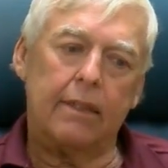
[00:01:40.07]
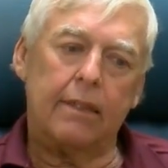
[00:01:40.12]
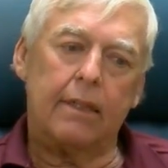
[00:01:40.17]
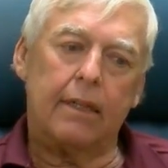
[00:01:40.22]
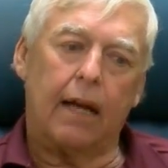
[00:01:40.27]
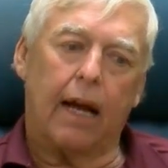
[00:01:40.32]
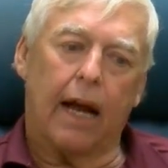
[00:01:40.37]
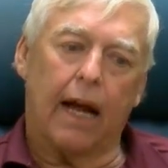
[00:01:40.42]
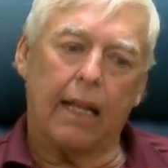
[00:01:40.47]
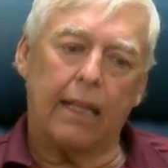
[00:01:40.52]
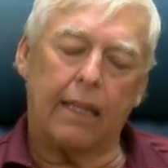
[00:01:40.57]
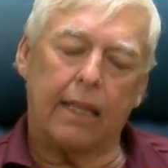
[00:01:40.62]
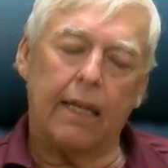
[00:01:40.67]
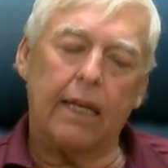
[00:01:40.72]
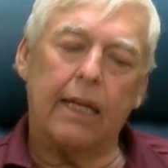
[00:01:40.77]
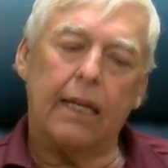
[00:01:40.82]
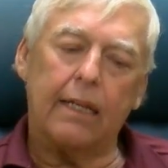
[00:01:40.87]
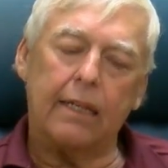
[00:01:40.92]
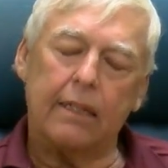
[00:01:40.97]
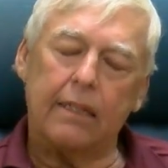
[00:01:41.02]
I
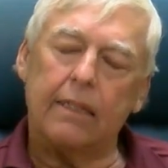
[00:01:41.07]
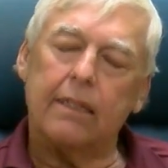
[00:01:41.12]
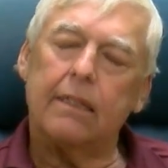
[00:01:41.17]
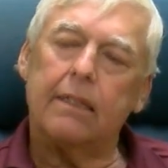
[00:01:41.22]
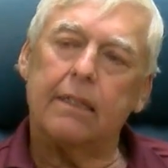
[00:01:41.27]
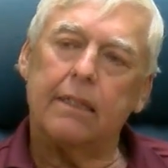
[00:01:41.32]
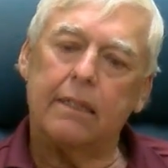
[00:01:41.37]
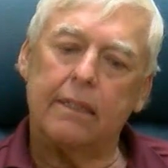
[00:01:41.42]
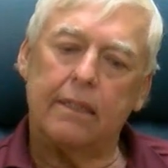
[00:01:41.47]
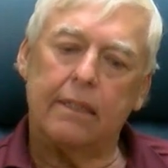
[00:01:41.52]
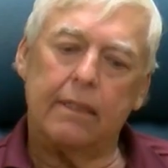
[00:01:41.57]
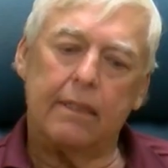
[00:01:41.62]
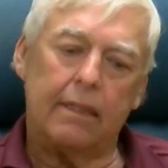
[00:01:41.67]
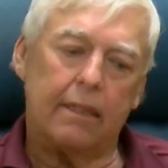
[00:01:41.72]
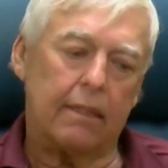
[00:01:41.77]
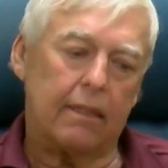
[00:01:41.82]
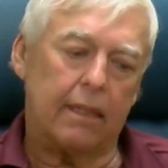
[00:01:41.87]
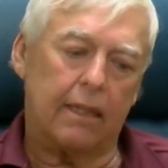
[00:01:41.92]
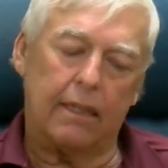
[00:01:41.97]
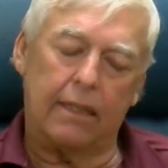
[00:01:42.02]
think uh,
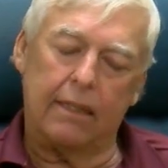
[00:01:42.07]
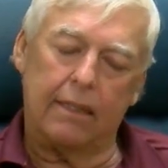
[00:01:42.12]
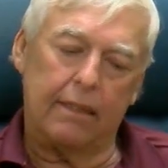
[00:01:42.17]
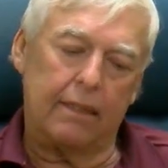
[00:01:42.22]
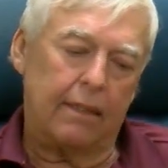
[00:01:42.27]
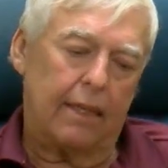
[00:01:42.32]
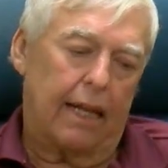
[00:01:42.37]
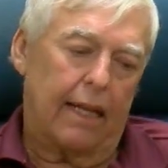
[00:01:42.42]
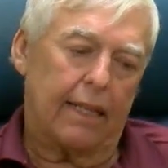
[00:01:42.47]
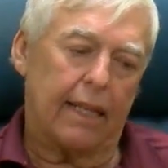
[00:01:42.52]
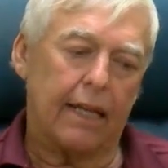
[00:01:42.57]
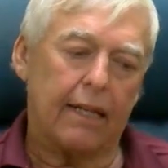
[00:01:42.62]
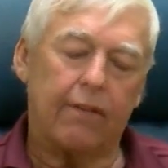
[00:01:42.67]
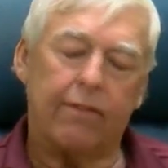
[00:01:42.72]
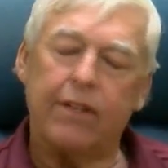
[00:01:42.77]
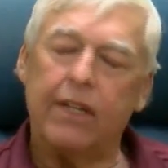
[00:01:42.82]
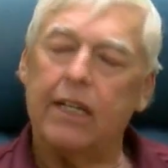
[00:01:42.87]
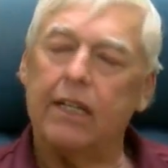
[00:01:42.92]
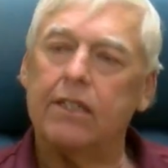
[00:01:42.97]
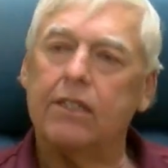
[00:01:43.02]
uh, I think I've
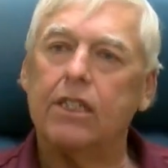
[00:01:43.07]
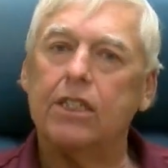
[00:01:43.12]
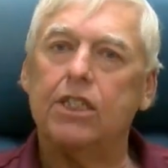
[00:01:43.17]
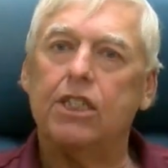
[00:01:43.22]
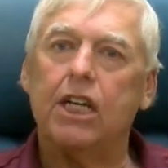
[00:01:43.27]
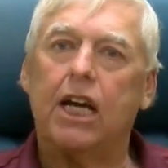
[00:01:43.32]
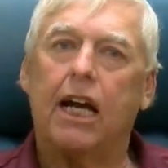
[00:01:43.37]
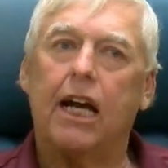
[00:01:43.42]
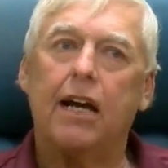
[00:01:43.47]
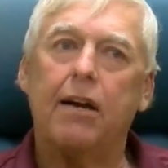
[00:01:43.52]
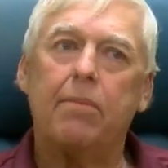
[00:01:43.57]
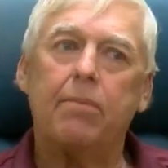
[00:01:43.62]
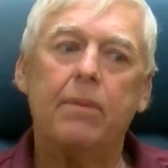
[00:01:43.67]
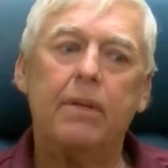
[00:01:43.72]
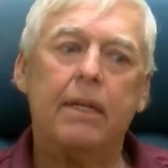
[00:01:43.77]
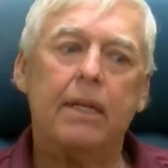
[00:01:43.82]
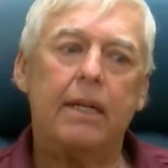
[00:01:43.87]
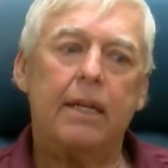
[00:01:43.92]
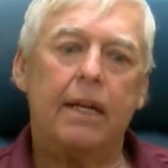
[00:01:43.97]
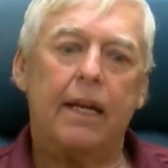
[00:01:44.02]
done a good job.
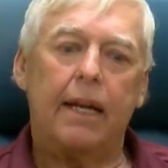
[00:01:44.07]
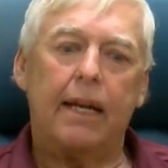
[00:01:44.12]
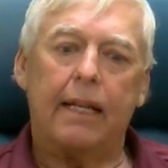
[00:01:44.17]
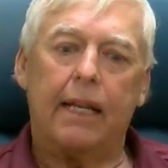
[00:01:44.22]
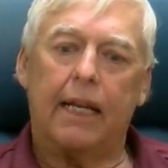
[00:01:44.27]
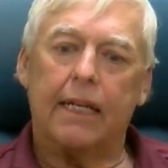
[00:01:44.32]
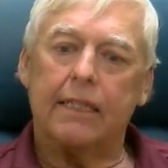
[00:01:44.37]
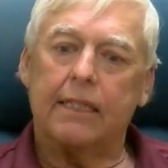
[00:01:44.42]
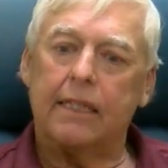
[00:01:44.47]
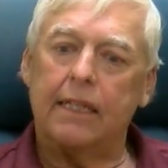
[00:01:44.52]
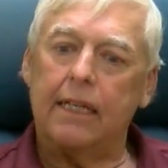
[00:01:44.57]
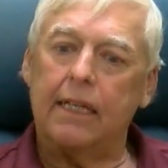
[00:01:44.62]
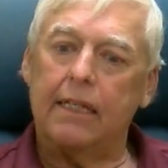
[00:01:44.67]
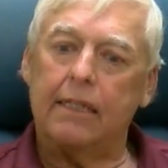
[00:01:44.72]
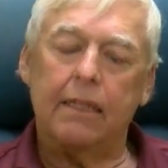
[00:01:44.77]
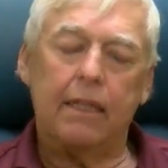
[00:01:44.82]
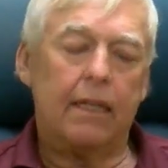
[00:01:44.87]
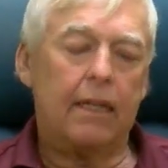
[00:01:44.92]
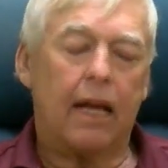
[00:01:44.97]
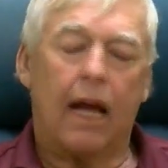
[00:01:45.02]
And like I said,
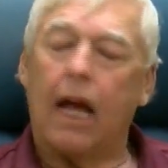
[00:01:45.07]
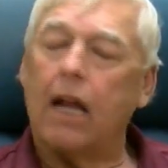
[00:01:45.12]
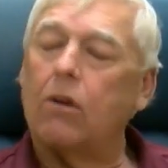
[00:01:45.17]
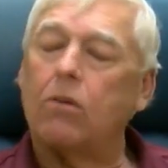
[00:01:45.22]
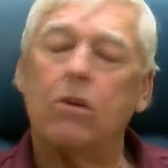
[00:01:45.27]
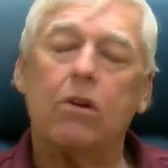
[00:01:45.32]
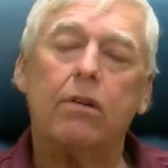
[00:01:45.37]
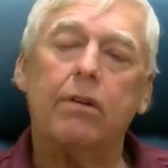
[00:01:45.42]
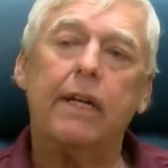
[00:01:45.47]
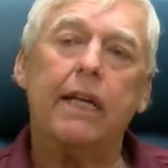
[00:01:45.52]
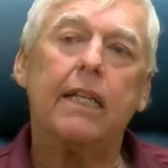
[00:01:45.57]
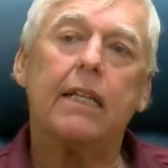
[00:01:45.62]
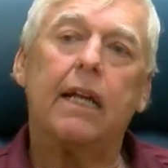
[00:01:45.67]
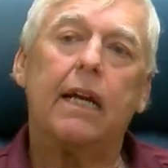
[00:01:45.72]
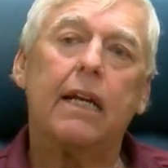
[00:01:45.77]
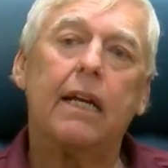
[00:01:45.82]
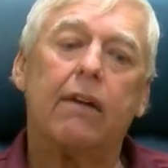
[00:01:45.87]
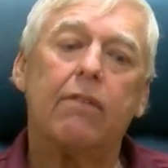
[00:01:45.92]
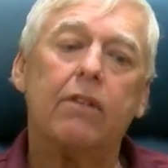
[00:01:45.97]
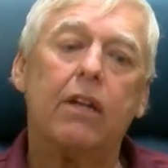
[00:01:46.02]
I don't know anything
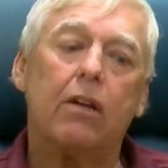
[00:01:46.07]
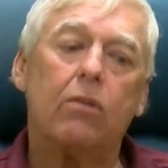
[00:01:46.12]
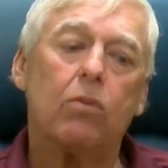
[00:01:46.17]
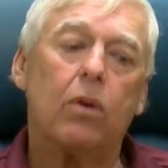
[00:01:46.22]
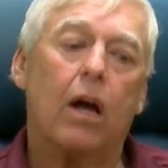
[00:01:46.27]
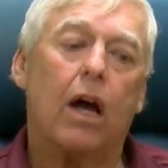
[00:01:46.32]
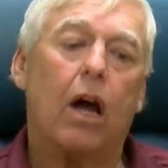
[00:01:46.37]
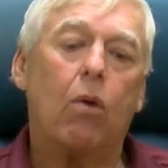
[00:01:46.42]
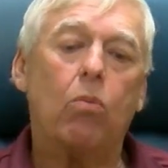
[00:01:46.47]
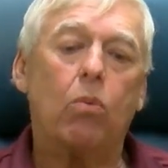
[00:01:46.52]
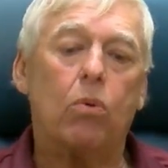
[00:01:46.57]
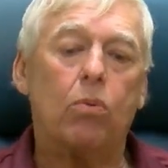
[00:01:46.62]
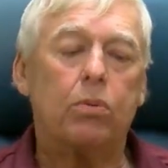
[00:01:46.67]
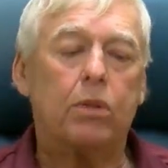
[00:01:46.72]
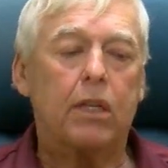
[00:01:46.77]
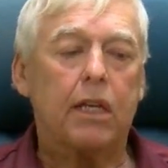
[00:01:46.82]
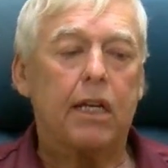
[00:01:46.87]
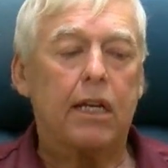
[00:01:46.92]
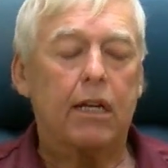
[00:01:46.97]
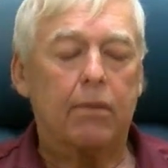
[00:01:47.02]
I've done wrong. I want
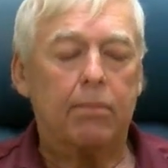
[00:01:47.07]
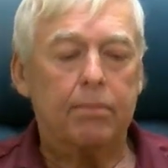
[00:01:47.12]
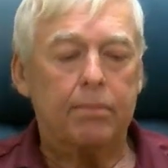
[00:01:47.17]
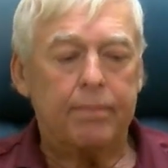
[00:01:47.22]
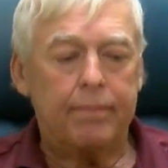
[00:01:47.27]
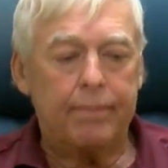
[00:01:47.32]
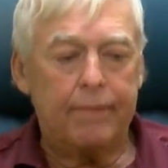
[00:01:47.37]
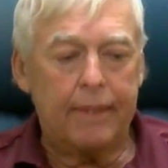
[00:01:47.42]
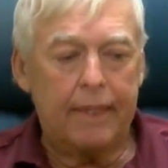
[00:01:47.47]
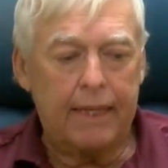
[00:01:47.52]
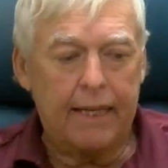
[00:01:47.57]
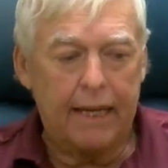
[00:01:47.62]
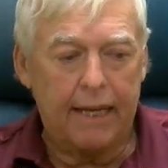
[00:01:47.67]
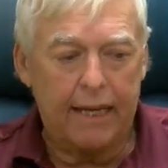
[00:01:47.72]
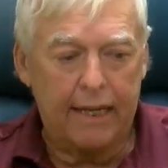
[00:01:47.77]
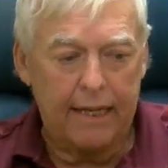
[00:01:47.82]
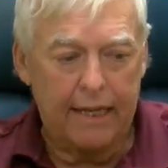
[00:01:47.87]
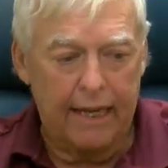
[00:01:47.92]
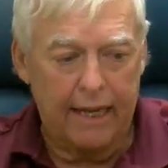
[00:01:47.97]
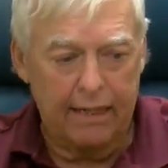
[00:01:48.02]
them
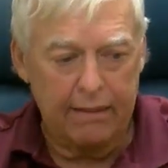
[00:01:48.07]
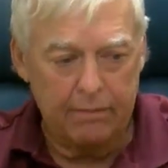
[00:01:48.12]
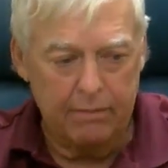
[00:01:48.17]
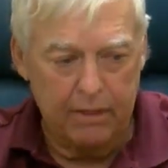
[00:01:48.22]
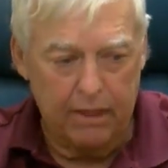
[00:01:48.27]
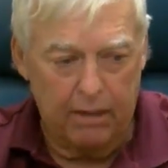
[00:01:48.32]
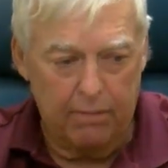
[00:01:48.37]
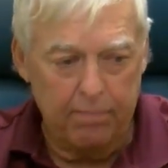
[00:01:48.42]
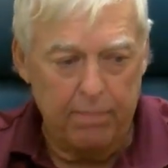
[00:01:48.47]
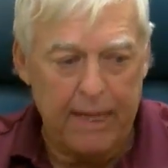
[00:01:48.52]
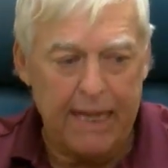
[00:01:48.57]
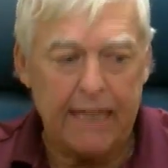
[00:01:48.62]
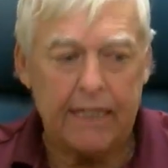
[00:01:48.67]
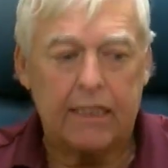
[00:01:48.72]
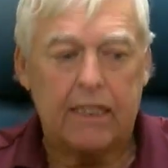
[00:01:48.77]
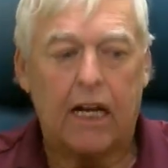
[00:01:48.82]
in that in the minutes.